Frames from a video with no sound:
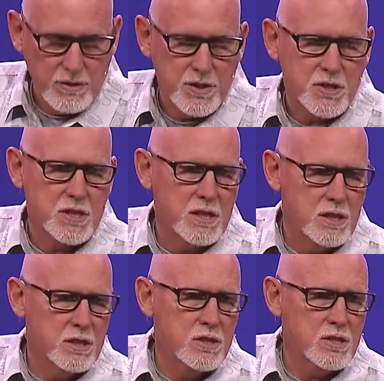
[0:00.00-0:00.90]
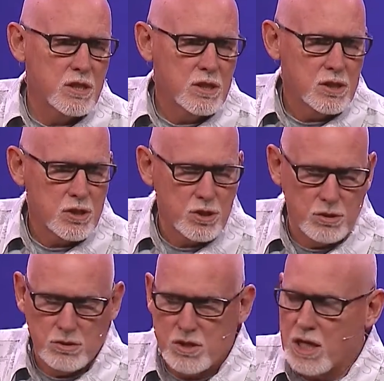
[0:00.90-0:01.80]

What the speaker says: The C is choose.